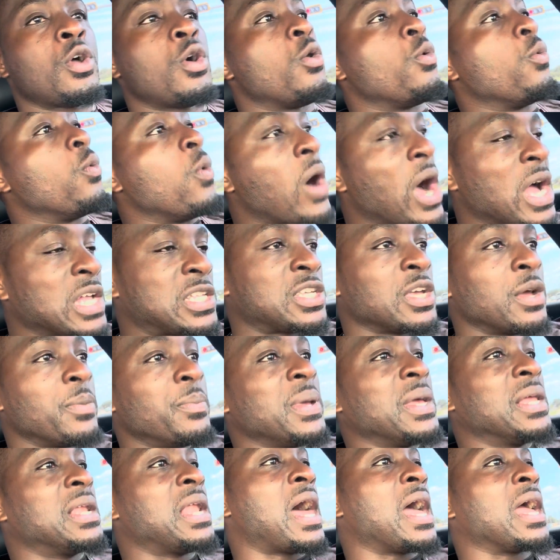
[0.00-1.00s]
Watch him
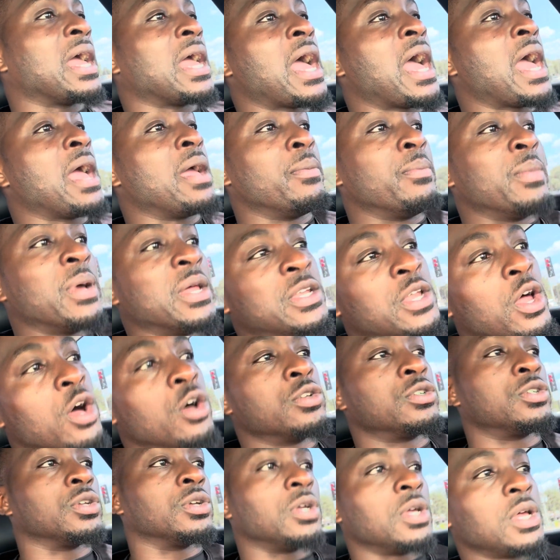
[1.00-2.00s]
be like, hey,
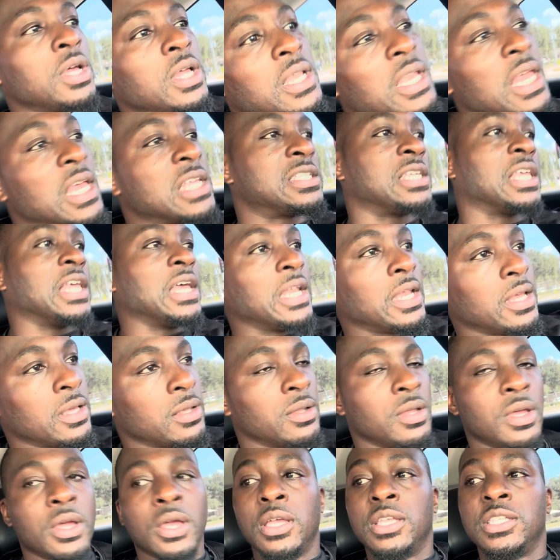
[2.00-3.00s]
Mendoza, let's get it.
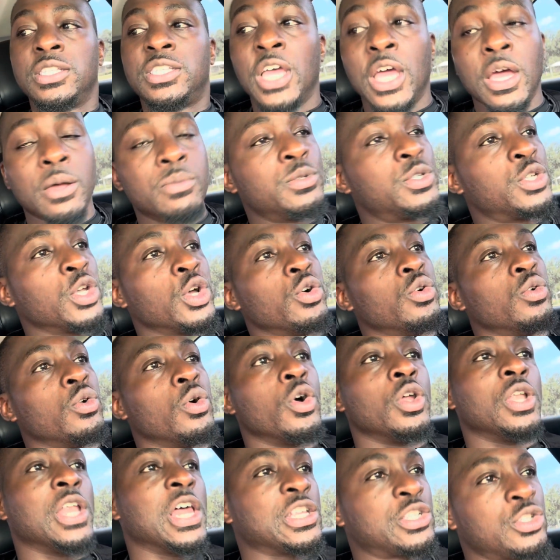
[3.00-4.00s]
Tim Tszyu,
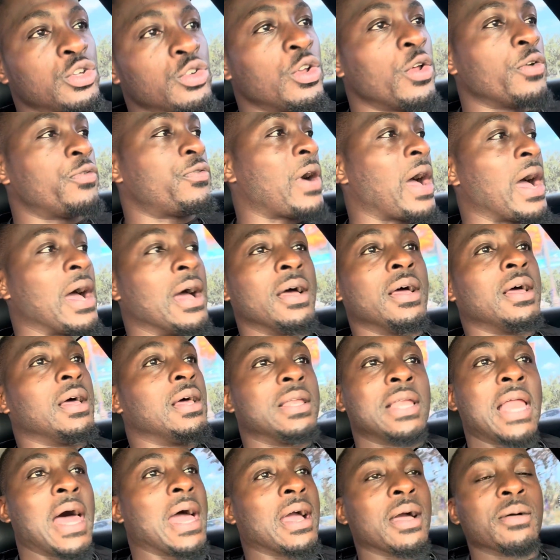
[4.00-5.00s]
let's unify.
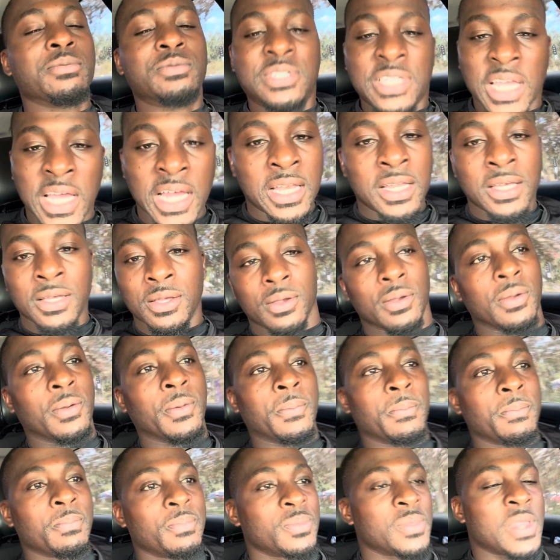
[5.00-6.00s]
Like, I'm telling you,
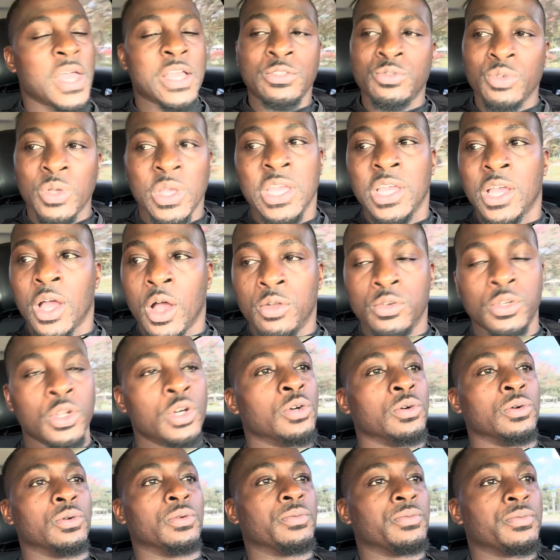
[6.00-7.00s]
that's what he gonna do.
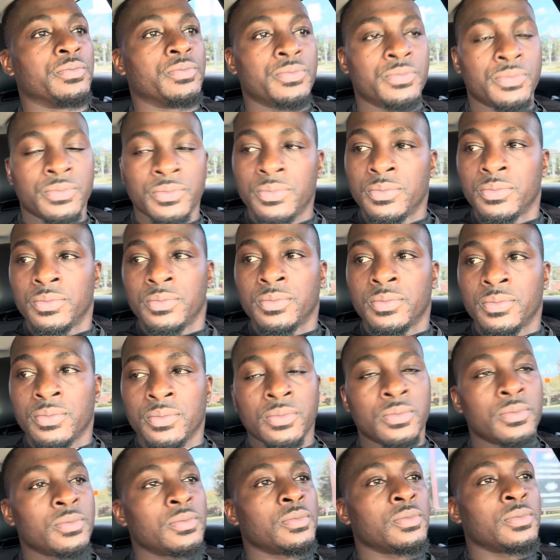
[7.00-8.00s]

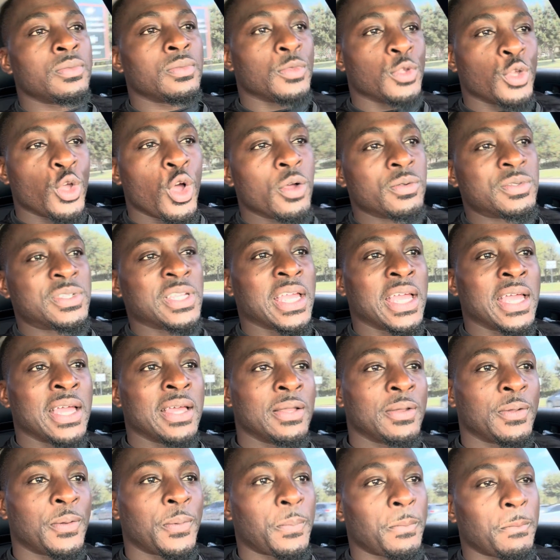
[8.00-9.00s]
You know what I'm
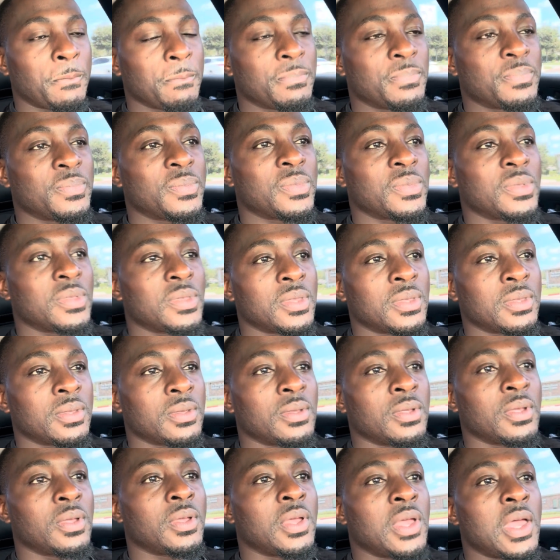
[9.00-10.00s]

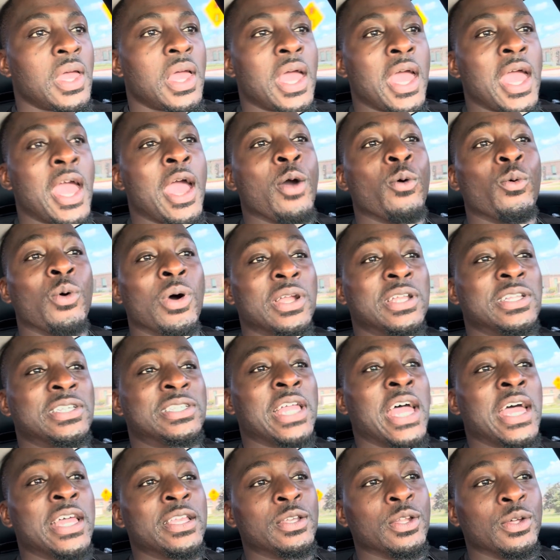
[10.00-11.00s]
saying? And what does
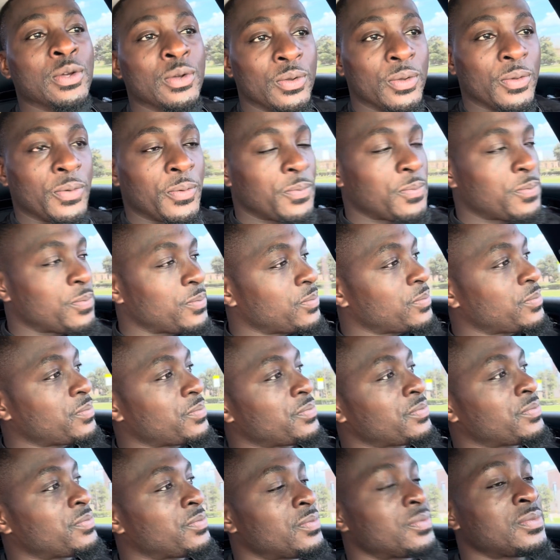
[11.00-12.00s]
that do?
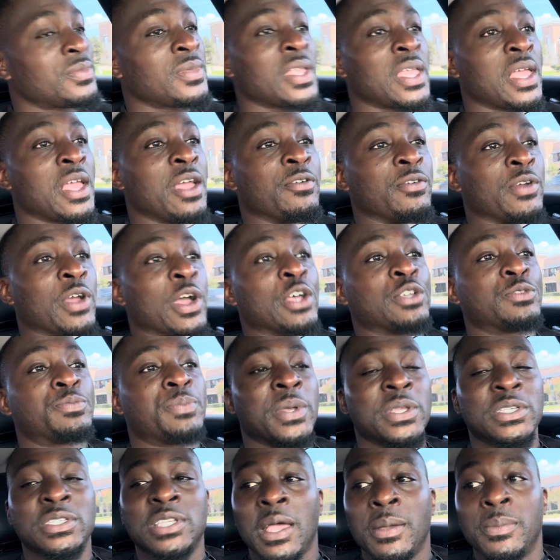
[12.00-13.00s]
If
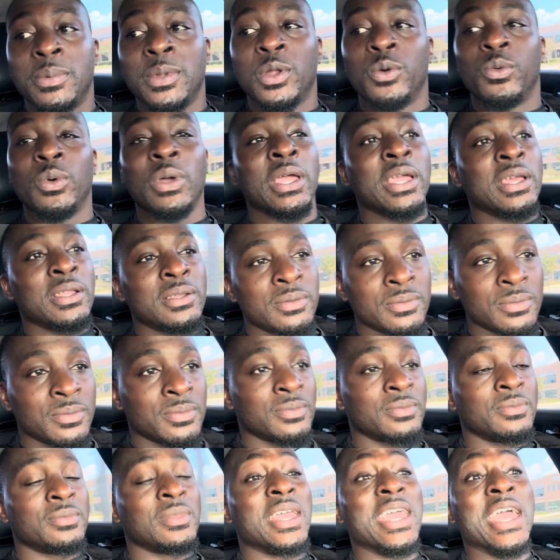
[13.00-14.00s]
Elspeth's able to
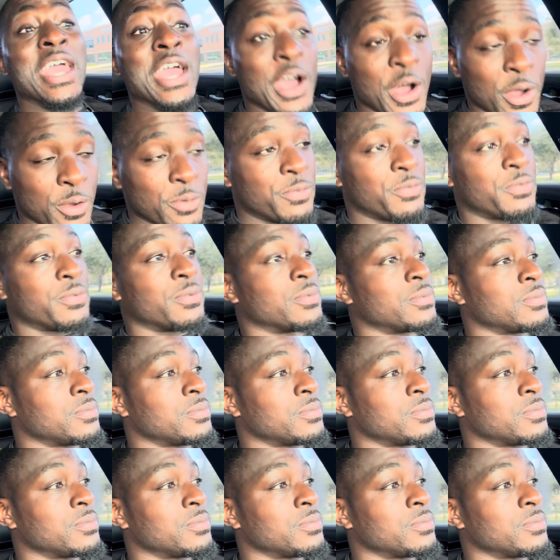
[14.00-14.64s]
win, if.